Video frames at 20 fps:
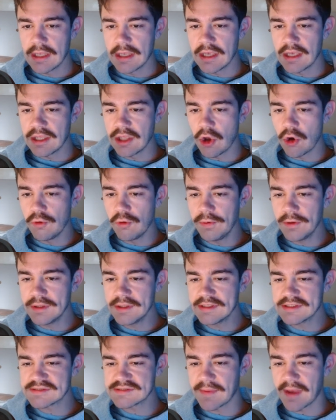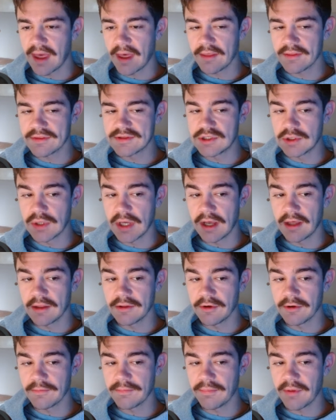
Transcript: It opened its mouth to utter